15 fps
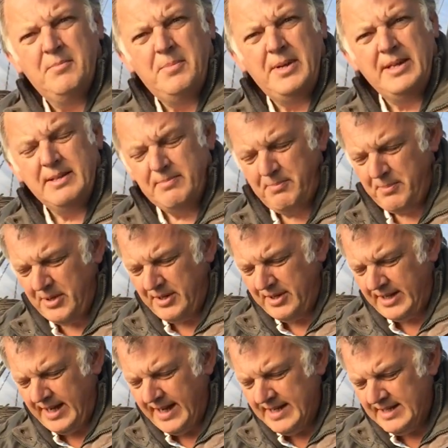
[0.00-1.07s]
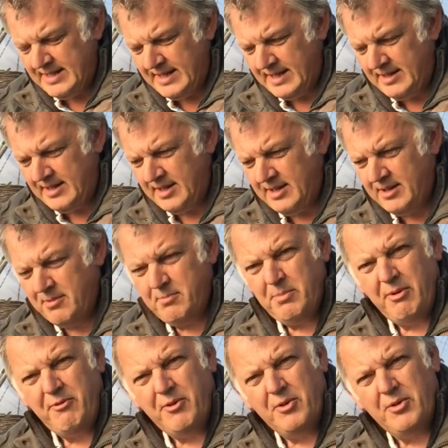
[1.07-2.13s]
Put your canes in
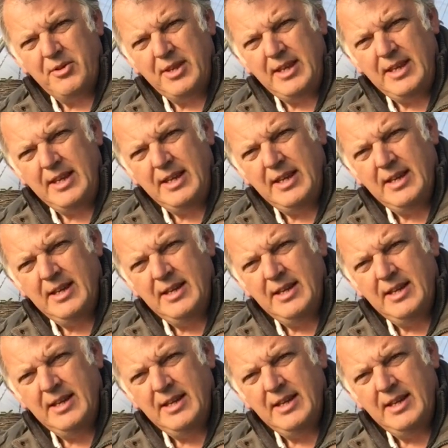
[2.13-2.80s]
before the